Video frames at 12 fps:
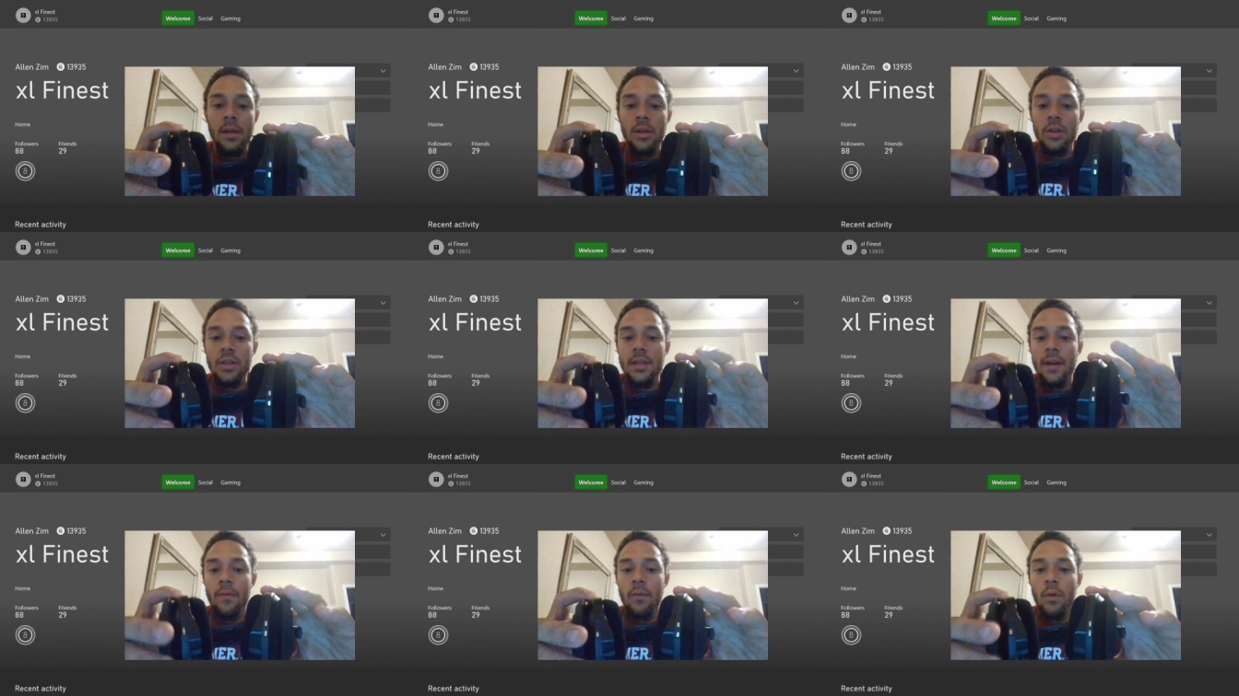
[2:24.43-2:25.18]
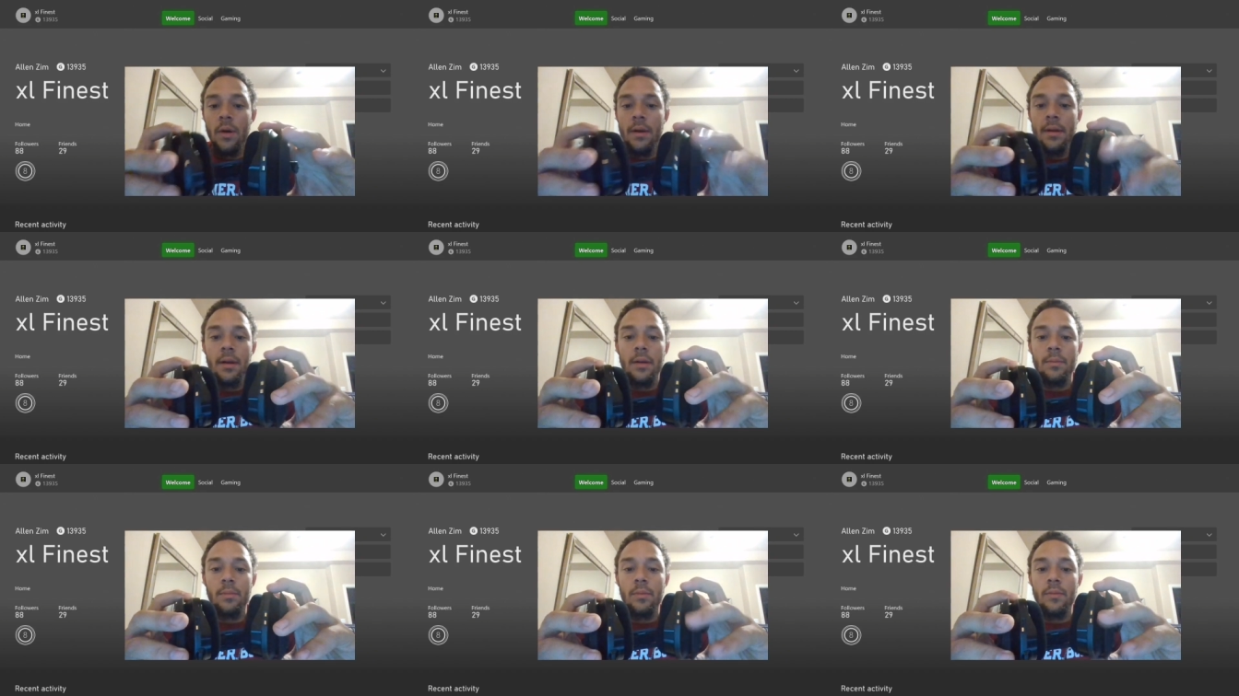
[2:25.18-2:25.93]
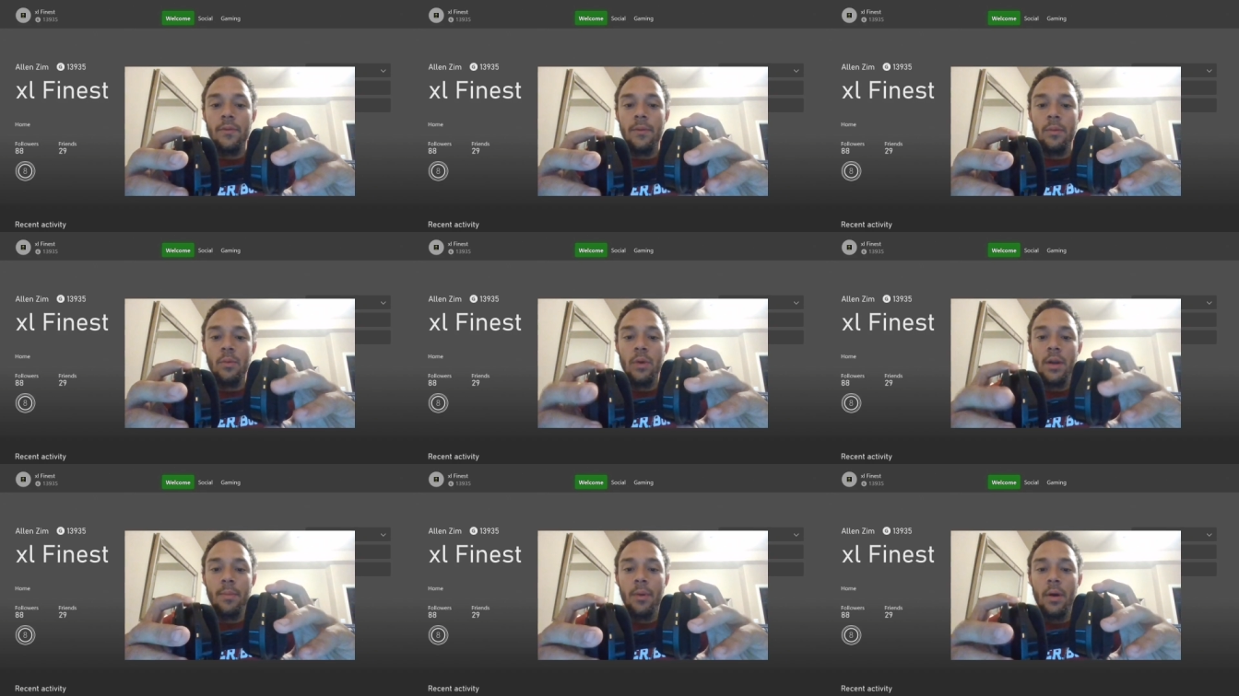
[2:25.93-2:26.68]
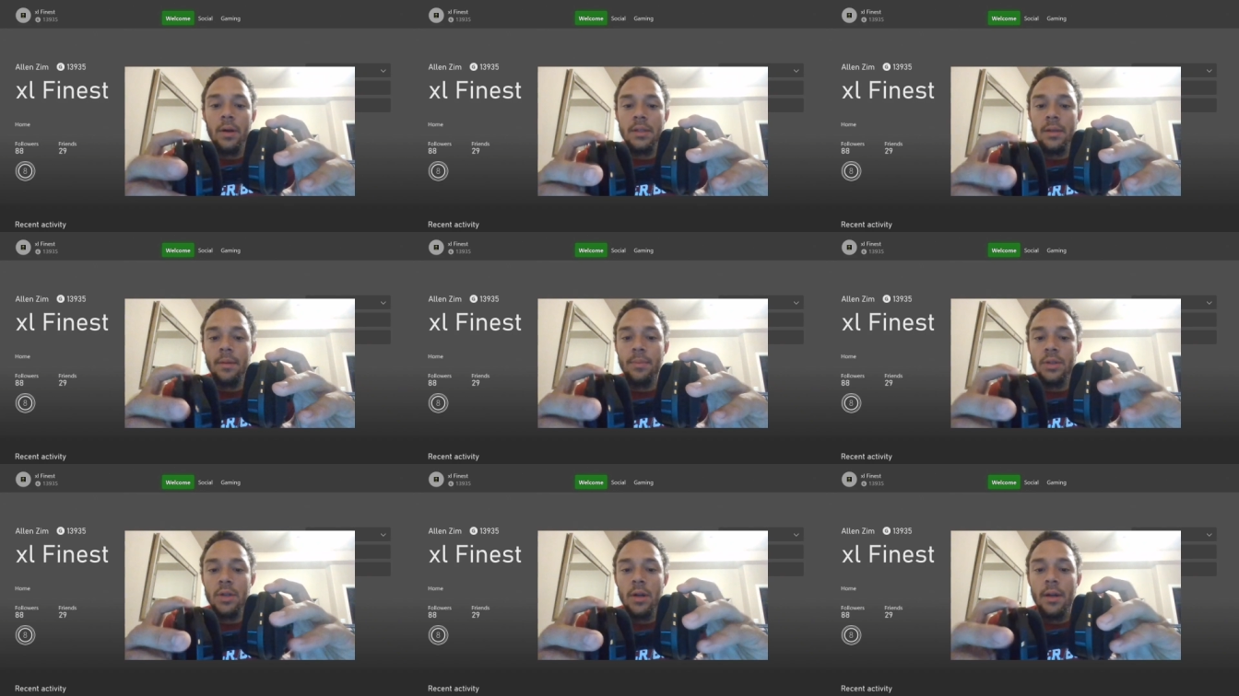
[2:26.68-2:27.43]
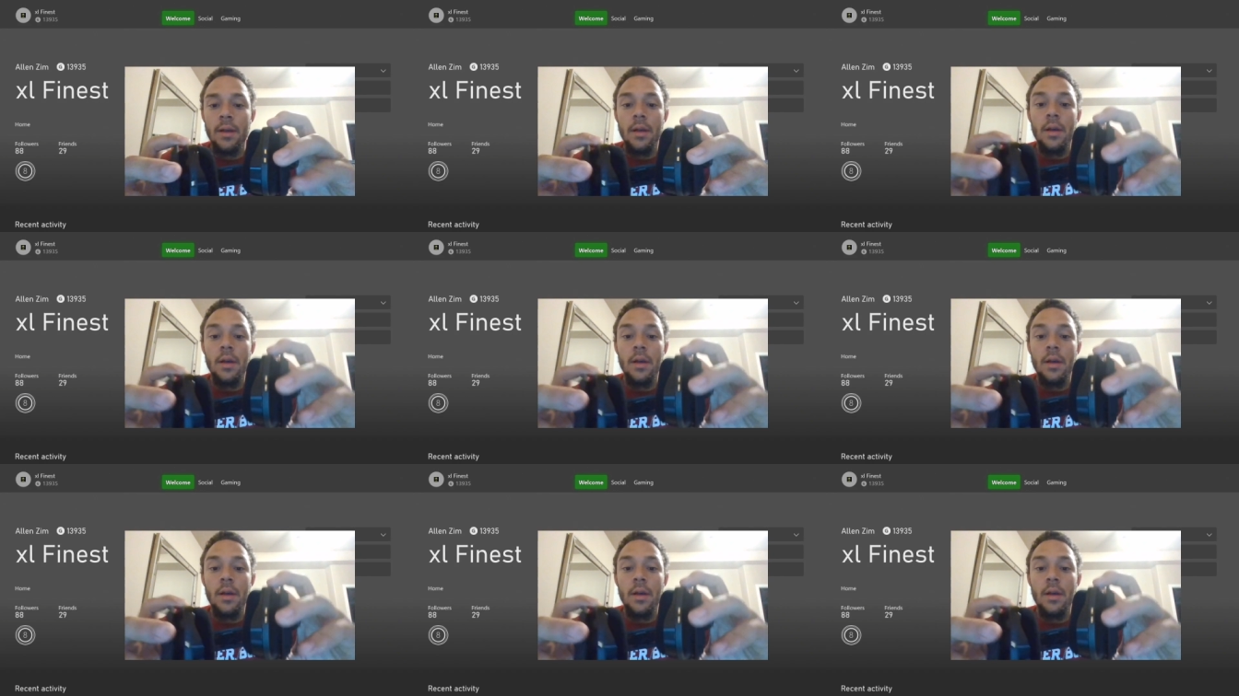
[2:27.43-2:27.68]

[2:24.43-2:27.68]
You just have one, one of the prongs to push on it.